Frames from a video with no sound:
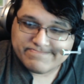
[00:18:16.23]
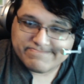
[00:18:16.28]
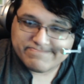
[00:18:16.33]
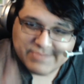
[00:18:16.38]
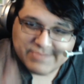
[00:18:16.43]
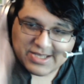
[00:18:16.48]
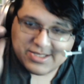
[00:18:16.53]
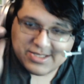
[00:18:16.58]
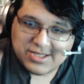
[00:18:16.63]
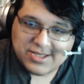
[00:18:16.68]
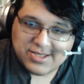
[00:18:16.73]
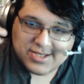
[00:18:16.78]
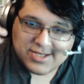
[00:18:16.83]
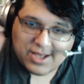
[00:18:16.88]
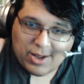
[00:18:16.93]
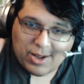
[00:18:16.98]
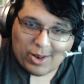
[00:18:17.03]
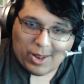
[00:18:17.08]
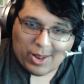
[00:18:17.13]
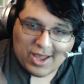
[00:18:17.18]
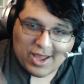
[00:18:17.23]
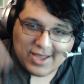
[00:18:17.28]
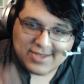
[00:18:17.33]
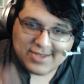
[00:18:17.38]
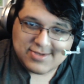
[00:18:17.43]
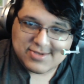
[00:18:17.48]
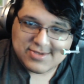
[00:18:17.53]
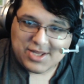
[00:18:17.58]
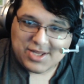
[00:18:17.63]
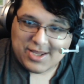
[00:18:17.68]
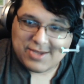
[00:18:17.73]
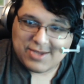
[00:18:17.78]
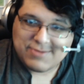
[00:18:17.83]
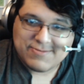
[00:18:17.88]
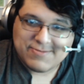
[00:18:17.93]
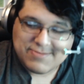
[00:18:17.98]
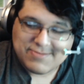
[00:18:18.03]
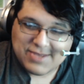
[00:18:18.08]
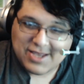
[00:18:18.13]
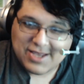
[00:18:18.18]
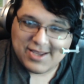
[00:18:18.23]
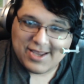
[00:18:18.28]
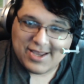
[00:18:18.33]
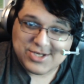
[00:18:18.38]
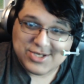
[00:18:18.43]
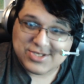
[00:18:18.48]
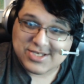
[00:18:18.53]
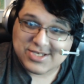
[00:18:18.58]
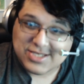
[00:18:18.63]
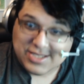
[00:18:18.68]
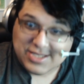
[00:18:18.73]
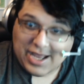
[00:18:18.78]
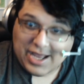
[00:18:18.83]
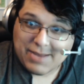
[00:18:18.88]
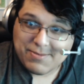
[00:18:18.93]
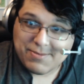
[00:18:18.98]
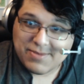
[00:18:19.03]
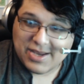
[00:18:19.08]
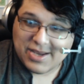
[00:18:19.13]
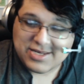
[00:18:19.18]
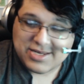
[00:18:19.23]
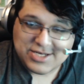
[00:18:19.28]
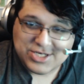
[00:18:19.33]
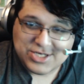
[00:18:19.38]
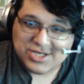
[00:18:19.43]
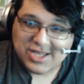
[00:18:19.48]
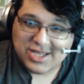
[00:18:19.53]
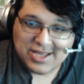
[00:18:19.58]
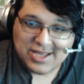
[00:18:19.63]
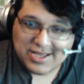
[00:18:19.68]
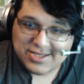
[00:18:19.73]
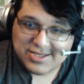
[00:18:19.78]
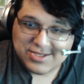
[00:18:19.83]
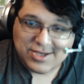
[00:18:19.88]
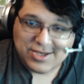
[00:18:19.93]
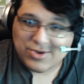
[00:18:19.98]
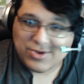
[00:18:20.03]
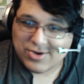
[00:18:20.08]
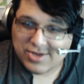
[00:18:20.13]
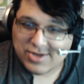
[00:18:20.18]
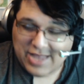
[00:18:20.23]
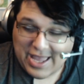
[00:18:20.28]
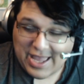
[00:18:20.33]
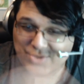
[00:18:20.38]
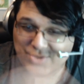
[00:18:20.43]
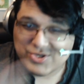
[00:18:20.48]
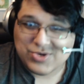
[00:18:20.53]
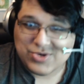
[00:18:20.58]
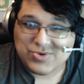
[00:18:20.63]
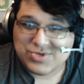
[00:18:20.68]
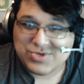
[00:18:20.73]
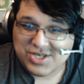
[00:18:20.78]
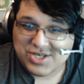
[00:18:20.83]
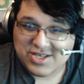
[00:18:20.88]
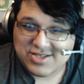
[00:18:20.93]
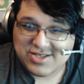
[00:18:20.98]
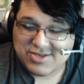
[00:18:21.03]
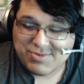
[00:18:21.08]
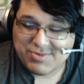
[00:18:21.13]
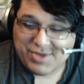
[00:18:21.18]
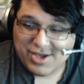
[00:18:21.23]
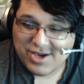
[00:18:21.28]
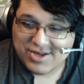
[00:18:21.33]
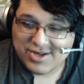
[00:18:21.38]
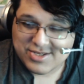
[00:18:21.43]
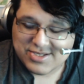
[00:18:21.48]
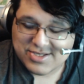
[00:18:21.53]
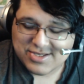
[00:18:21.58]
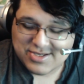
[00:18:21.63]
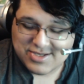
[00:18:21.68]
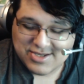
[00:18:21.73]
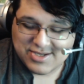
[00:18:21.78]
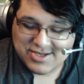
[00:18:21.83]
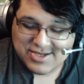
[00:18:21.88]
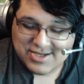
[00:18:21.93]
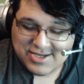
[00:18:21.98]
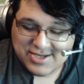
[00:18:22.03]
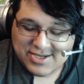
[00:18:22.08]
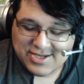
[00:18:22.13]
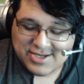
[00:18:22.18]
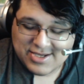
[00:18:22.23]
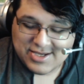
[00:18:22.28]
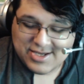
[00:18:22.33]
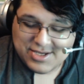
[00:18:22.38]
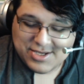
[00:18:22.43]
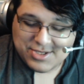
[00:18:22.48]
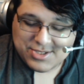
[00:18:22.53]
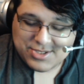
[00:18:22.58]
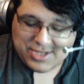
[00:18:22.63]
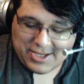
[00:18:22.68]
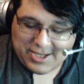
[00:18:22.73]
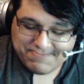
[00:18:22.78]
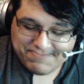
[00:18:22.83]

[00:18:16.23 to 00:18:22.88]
I did this a lot today. I should stop. I should get another outro shit, to be honest. So yeah.